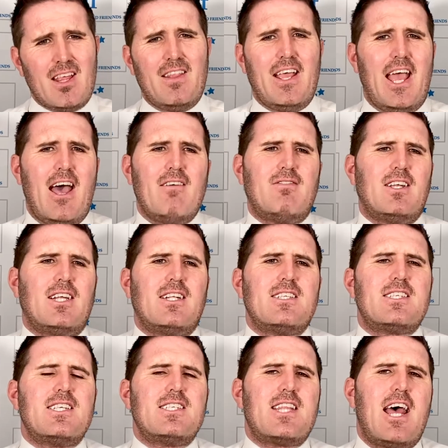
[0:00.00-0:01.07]
the
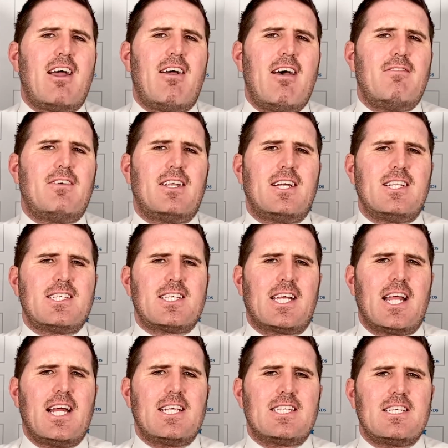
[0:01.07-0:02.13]
evidence. Is there evidence
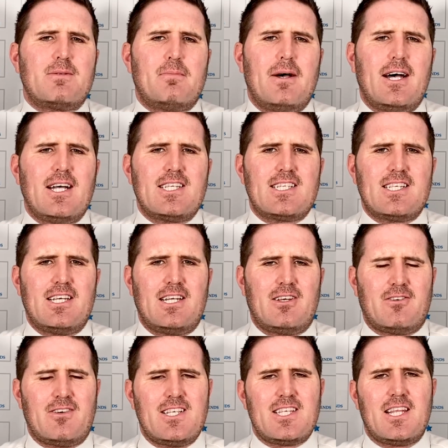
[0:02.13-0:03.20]
against this person
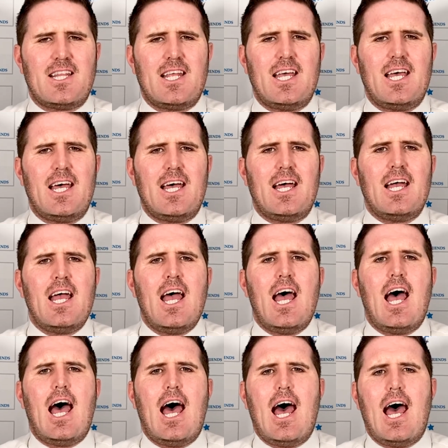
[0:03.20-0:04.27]
or isn't there?
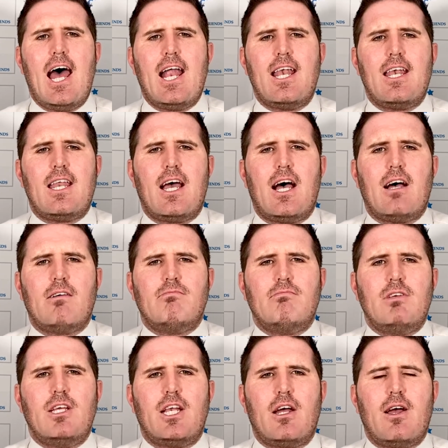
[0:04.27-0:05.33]
And,
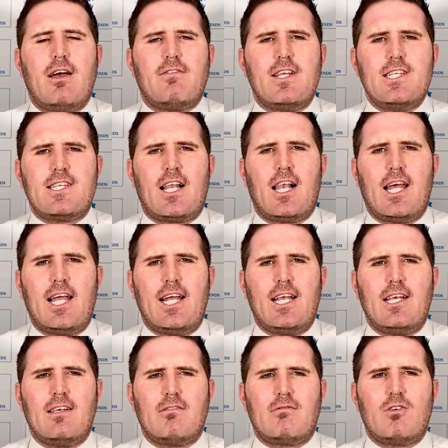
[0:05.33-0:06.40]
have these
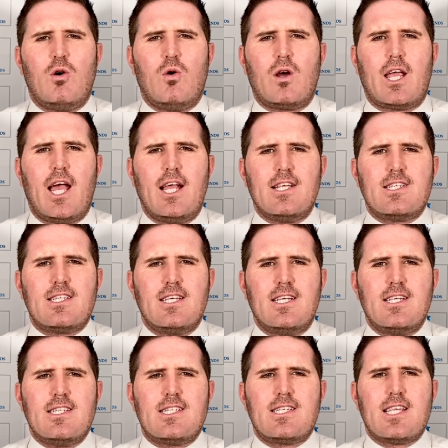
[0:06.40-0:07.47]
clean court
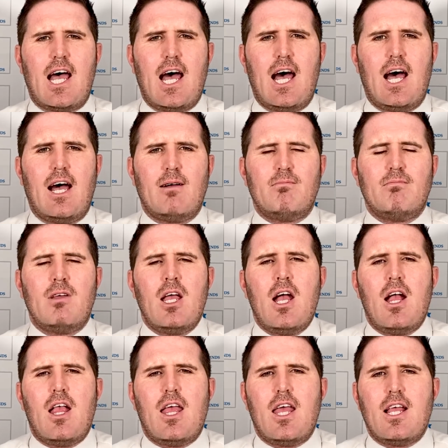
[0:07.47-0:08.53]
cases.
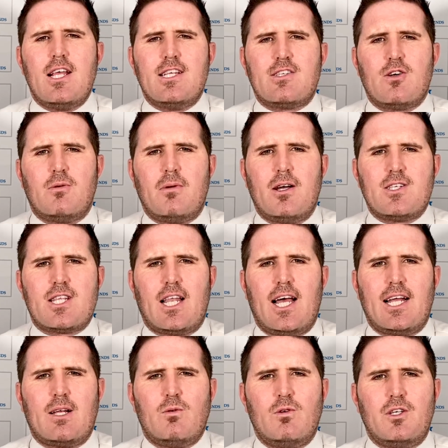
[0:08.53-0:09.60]
It's almost
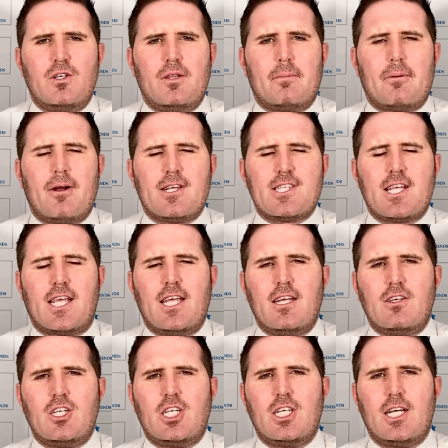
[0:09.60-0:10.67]
like we'll do the
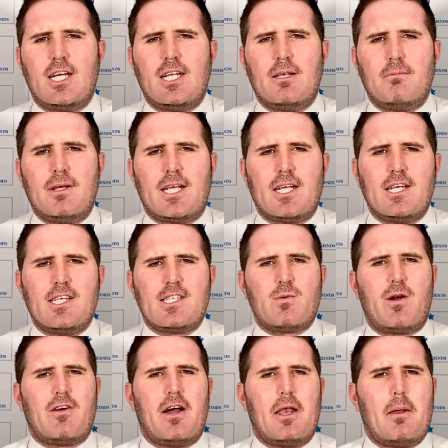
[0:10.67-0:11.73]
prosecution because
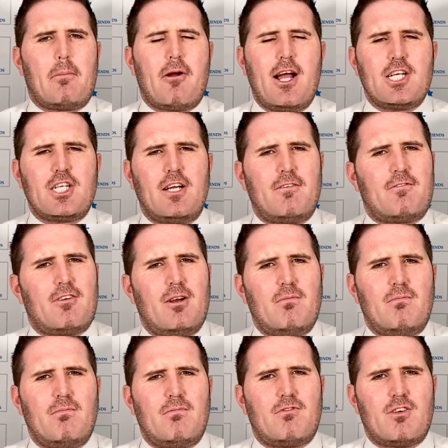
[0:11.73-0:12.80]
we're under pressure
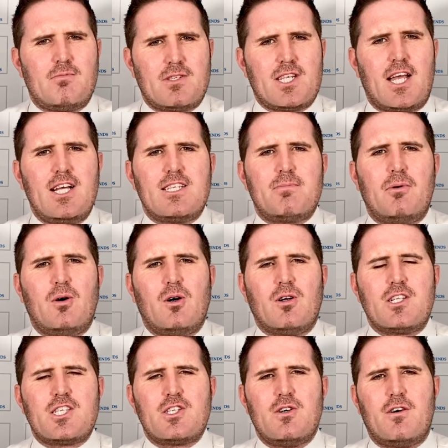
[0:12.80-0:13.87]
from Sky
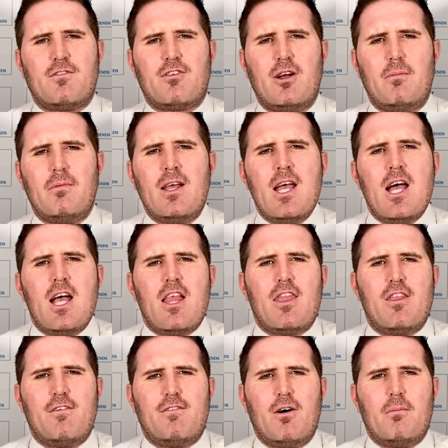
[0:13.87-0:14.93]
Sports or from the